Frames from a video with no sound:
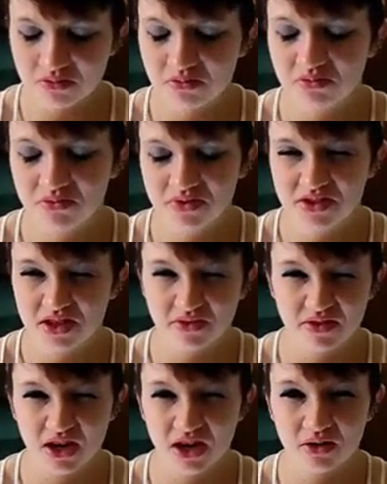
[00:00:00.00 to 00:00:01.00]
Like
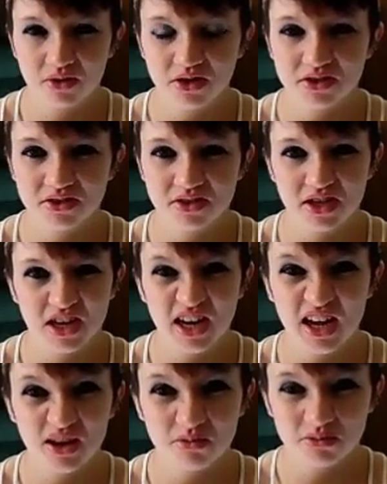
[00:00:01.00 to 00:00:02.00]
7 hours in
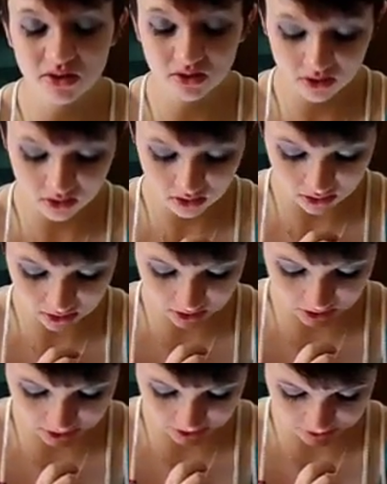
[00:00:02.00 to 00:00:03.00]
a nap.
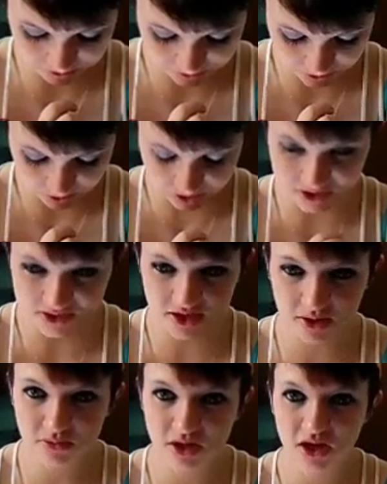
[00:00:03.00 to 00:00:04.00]
Or
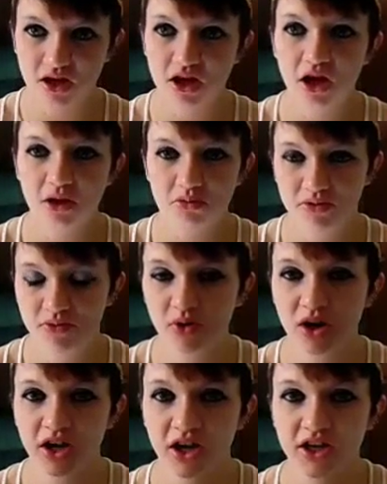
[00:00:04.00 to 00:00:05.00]
insomnia.
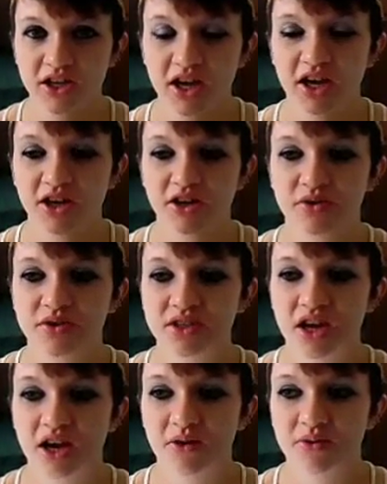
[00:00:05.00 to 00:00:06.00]
Before I got
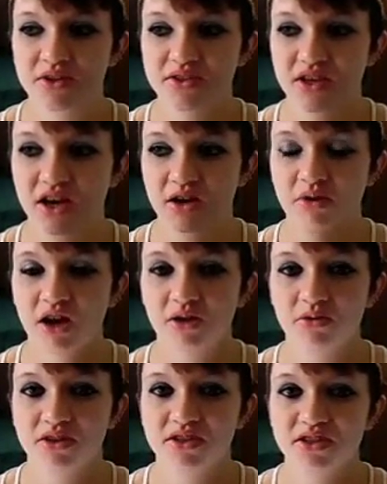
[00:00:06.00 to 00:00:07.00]
diagnosed, I was up.
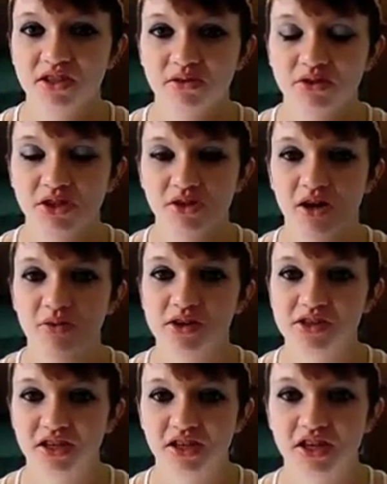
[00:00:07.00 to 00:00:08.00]
I would sleep 2
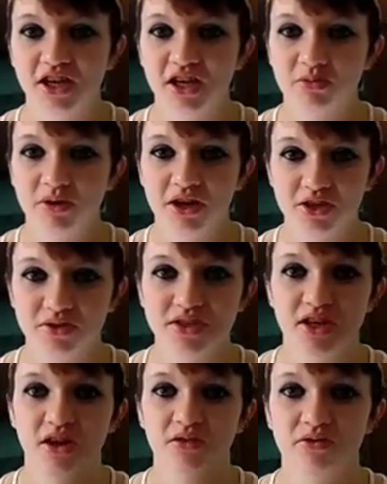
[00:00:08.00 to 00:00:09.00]
hours. I'd get up. I'd
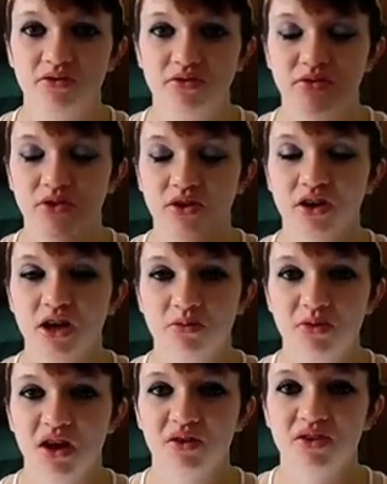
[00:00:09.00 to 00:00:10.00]
do stuff for a
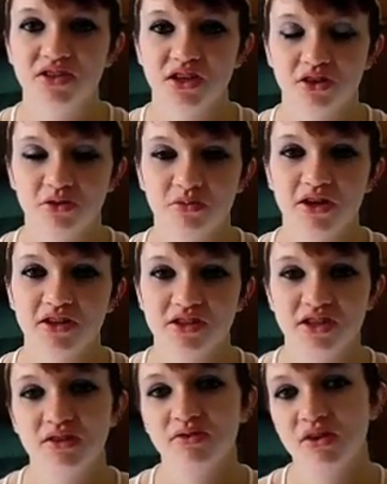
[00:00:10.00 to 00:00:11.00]
couple hours. I'd go back
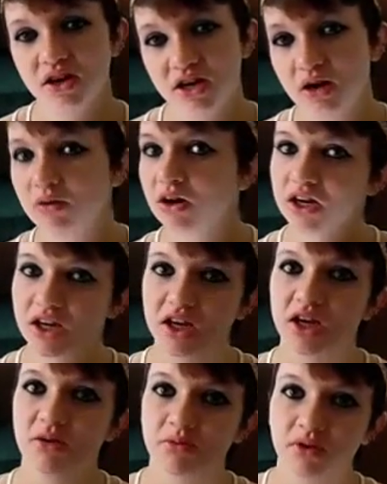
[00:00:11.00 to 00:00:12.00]
to sleep for an hour. I'd
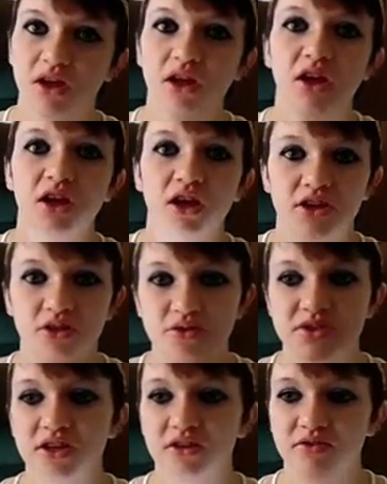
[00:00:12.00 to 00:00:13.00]
get up,
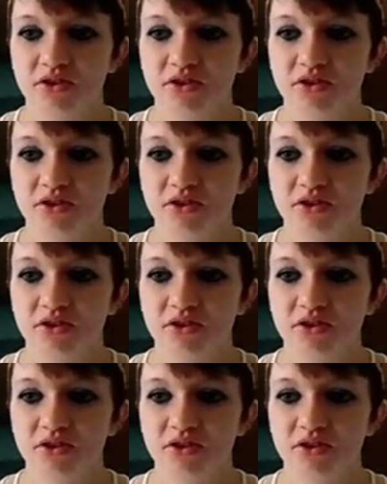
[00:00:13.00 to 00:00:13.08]
do